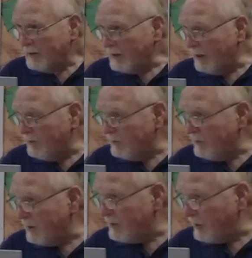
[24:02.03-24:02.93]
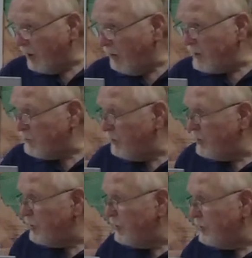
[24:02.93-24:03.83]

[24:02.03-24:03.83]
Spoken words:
Now, does he always put you in